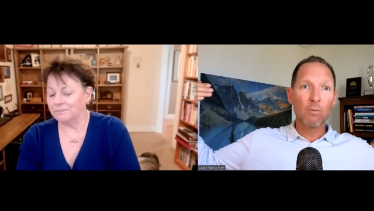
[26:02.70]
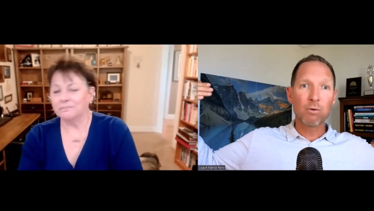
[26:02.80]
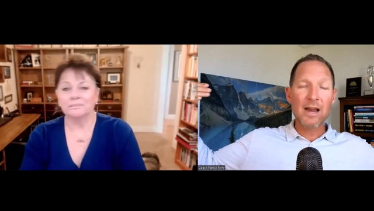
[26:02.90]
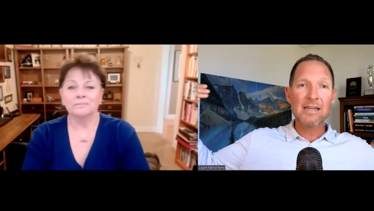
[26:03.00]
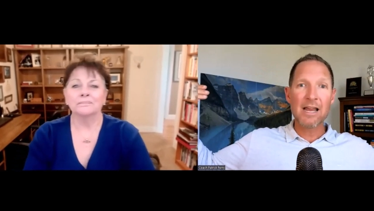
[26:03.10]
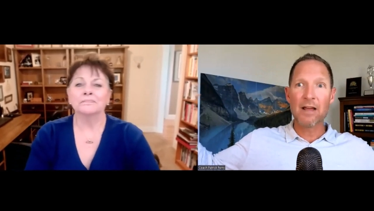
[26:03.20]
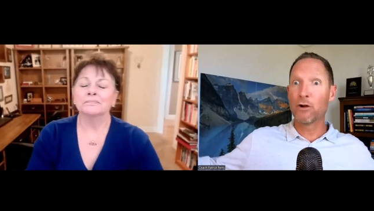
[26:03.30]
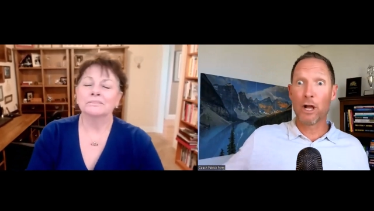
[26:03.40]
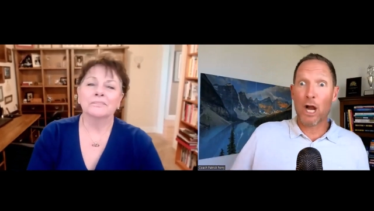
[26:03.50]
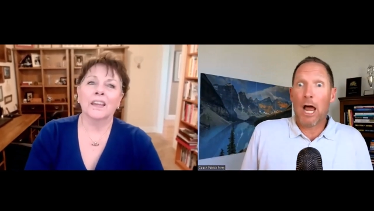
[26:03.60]
Speaker 1: brain dead
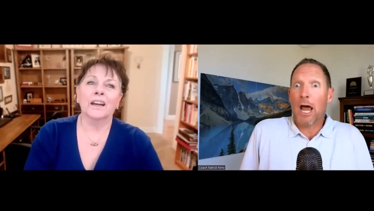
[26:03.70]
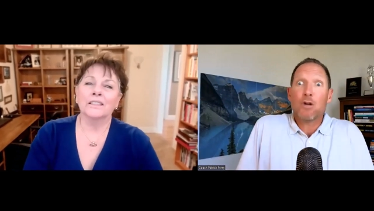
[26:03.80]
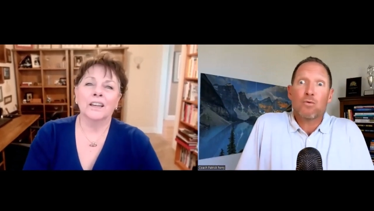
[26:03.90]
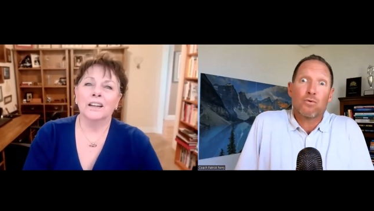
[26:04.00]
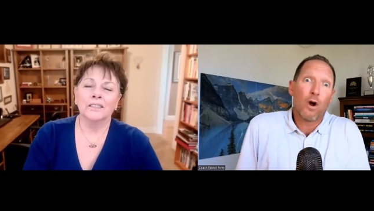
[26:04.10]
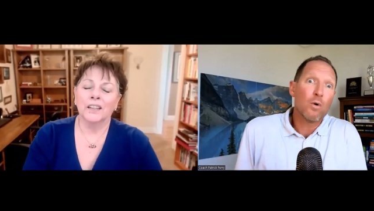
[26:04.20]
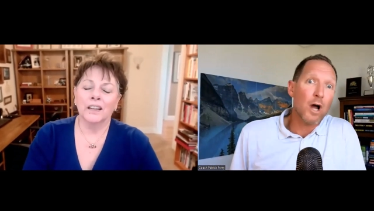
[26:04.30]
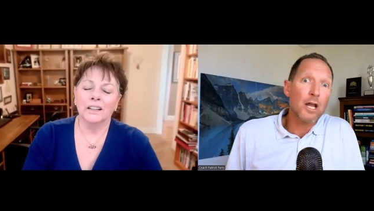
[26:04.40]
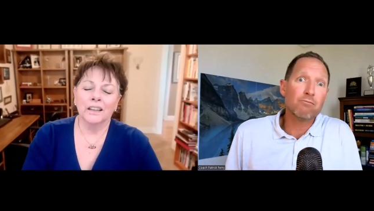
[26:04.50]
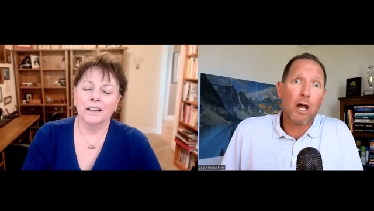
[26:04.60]
they're like yeah, i don't yeah, know yeah,
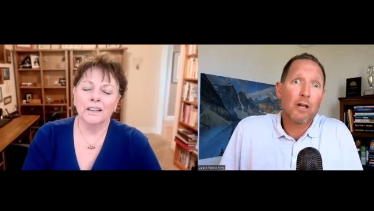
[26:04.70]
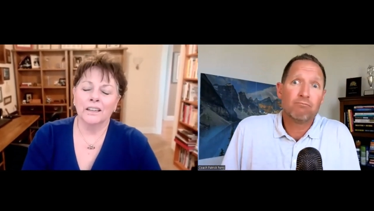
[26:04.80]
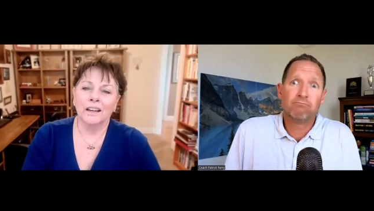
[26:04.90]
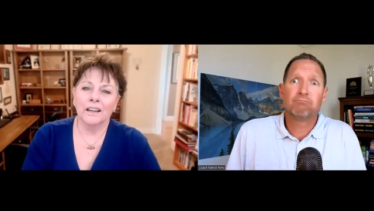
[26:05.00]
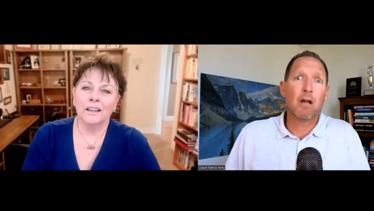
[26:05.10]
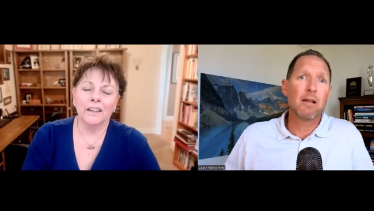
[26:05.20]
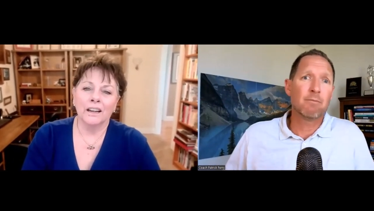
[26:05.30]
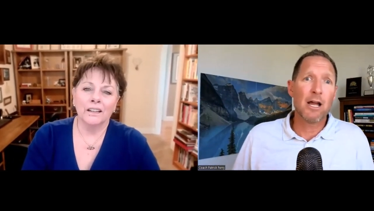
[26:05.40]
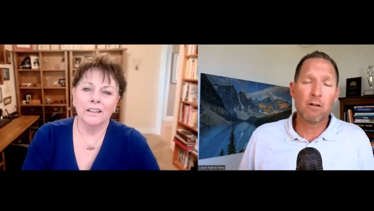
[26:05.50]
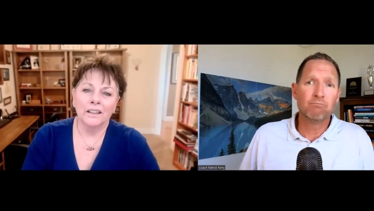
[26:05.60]
I, I,
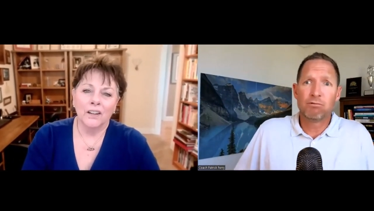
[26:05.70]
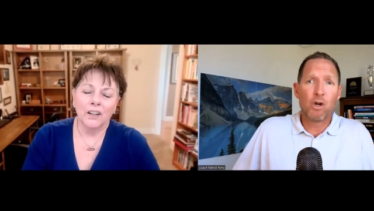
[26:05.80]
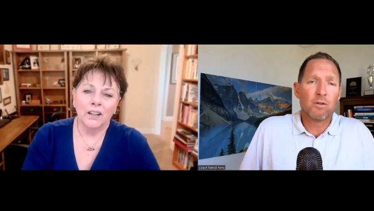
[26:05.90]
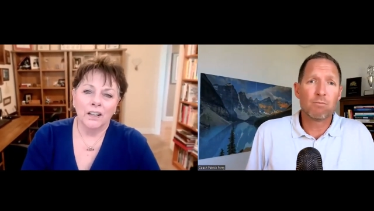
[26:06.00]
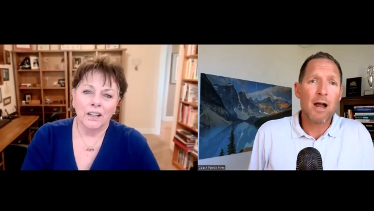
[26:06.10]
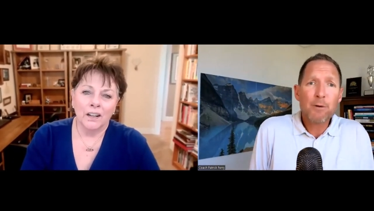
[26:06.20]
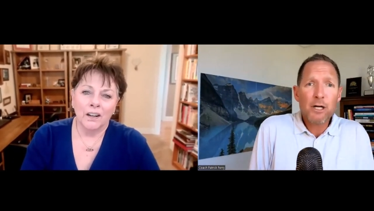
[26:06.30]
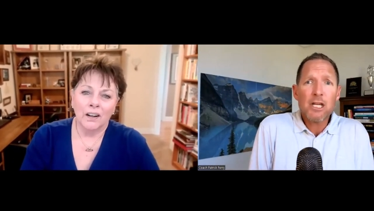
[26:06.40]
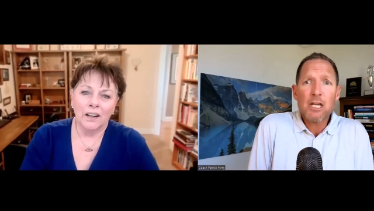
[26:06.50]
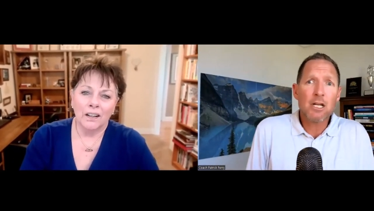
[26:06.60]
I i show them
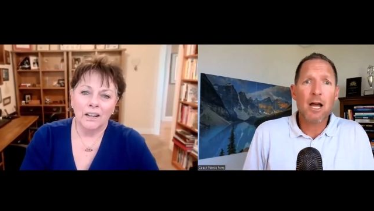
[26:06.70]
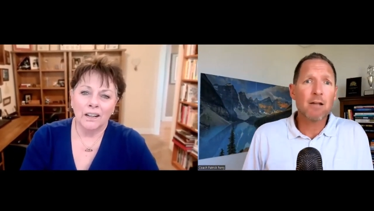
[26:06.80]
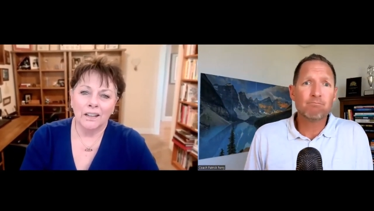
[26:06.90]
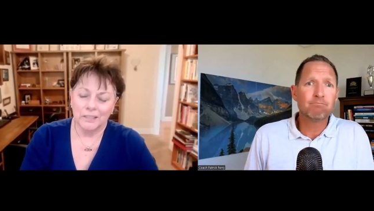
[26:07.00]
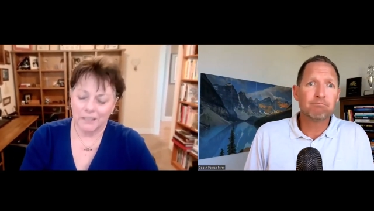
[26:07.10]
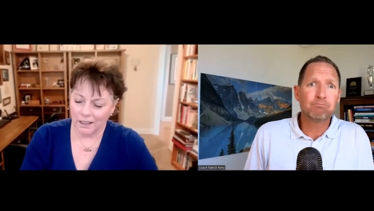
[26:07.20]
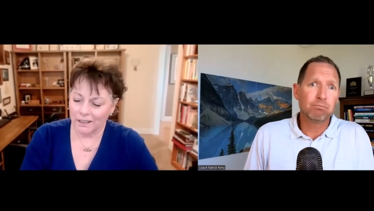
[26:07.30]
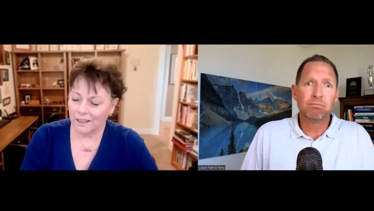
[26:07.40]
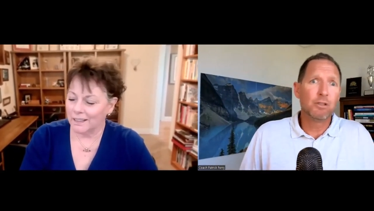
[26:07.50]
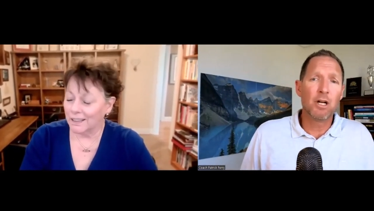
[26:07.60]
property and i
Speaker 2: yeah
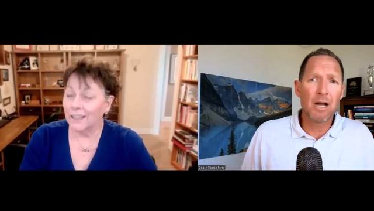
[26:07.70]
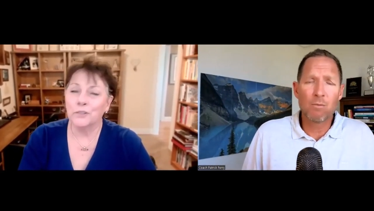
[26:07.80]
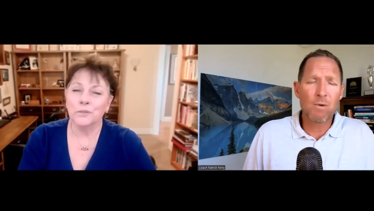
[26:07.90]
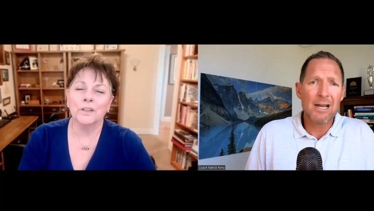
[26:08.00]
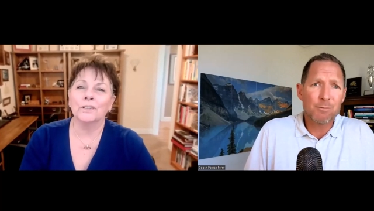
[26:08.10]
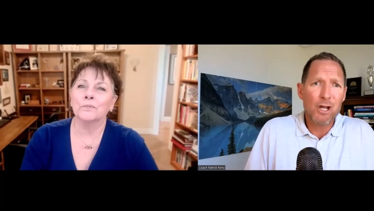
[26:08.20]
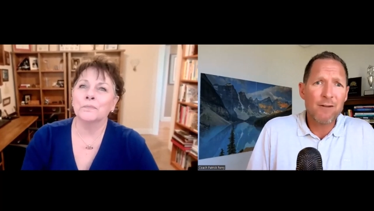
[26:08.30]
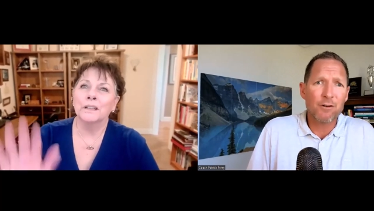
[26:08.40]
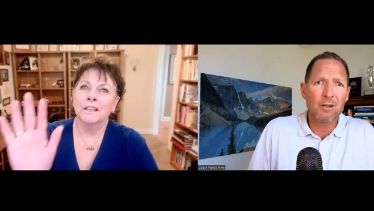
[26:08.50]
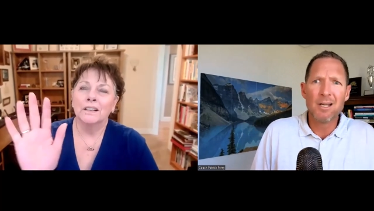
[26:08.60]
yeah you know i write up the
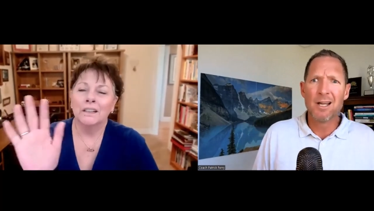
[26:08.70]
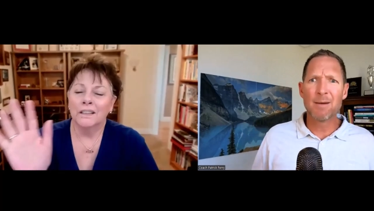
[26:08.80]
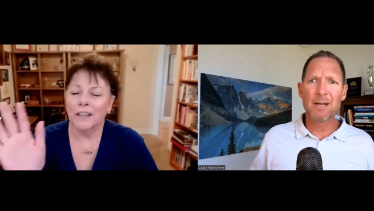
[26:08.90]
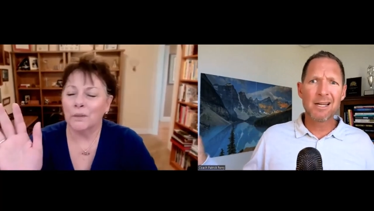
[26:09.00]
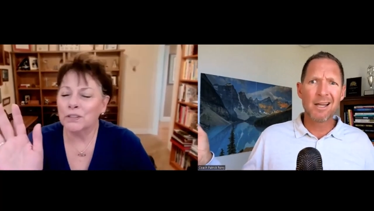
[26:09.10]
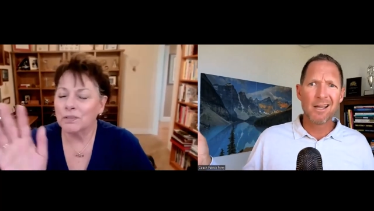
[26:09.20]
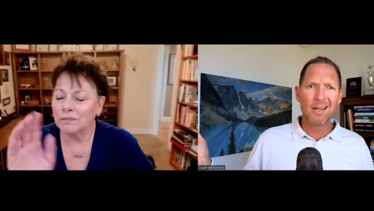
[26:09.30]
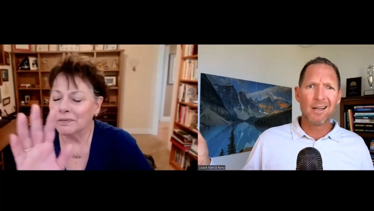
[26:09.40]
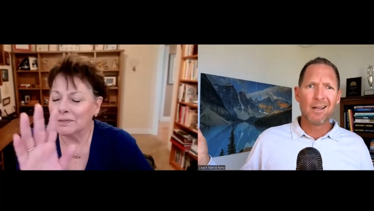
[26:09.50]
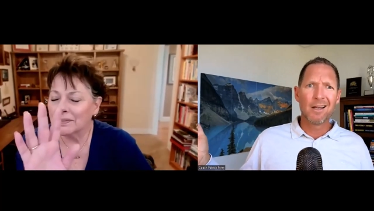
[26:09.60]
offer i'm like was
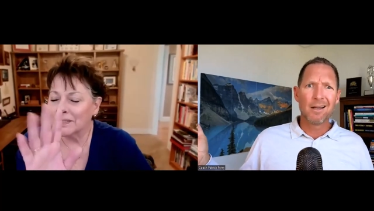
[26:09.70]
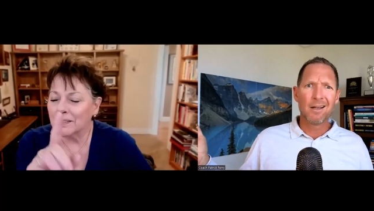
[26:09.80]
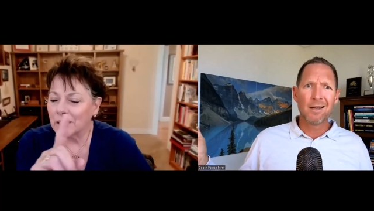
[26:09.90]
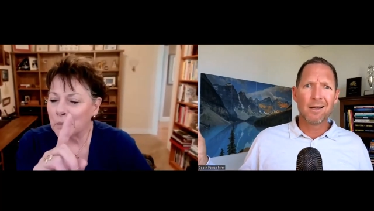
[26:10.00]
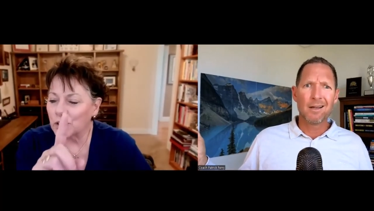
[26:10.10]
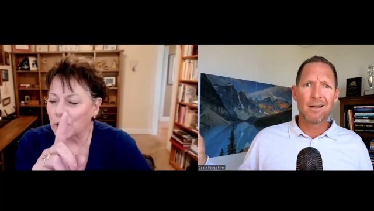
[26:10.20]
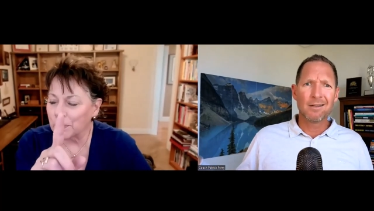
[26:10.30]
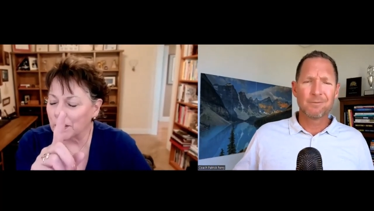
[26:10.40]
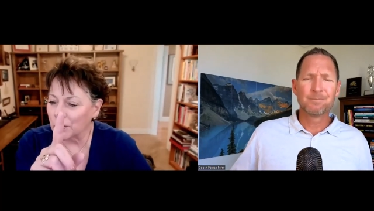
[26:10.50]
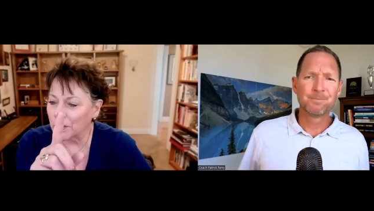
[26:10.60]
let me jump
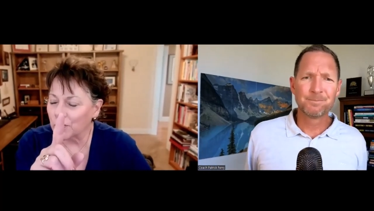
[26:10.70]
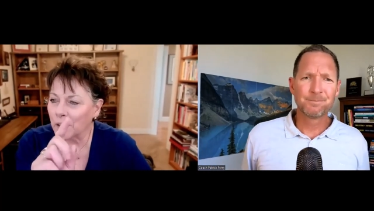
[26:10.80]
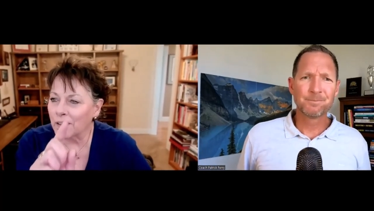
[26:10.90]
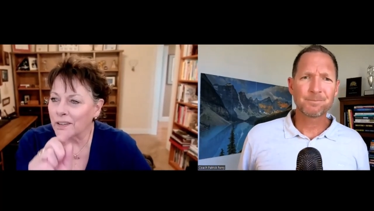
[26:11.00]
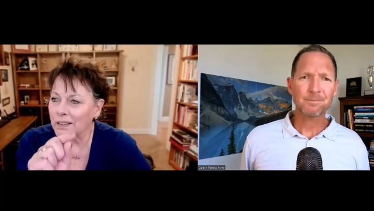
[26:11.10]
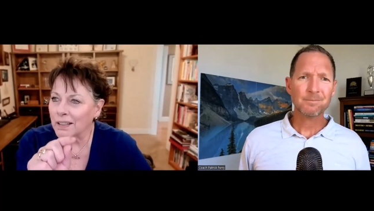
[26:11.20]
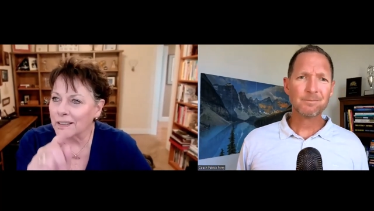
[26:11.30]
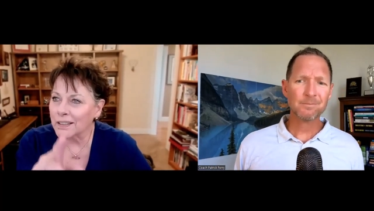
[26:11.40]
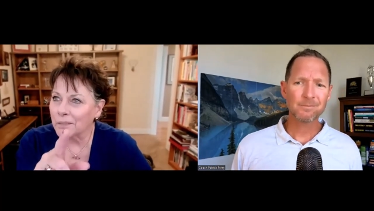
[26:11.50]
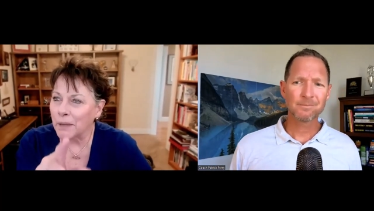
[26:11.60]
in here because one of the things I
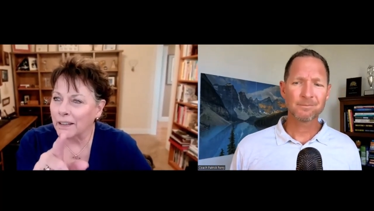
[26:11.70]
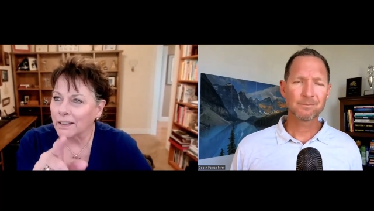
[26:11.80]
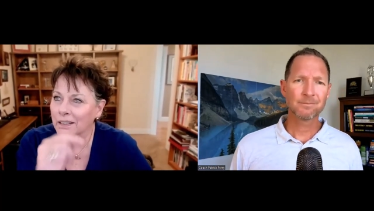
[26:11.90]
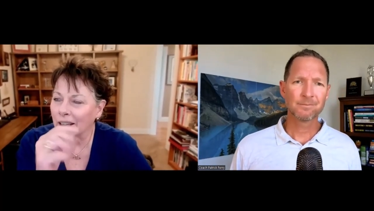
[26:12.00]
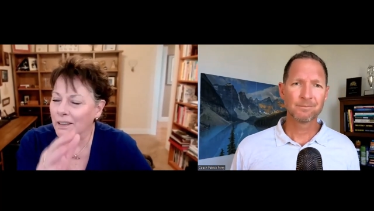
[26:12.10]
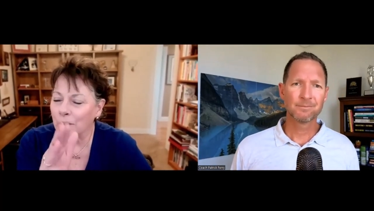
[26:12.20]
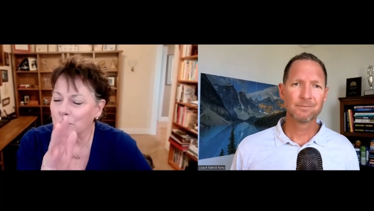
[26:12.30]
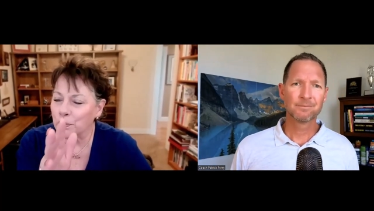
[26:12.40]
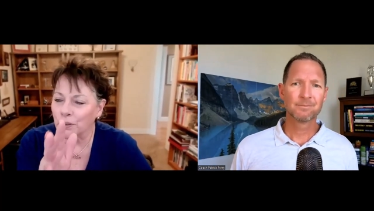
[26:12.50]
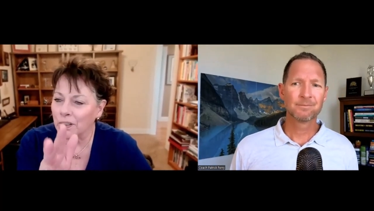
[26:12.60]
said back in the day, and that
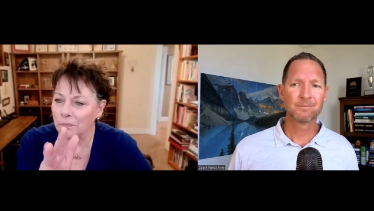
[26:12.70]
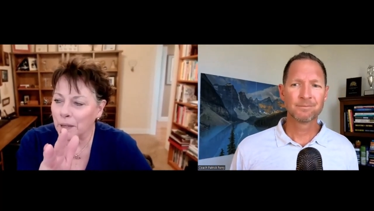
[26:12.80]
was brilliant,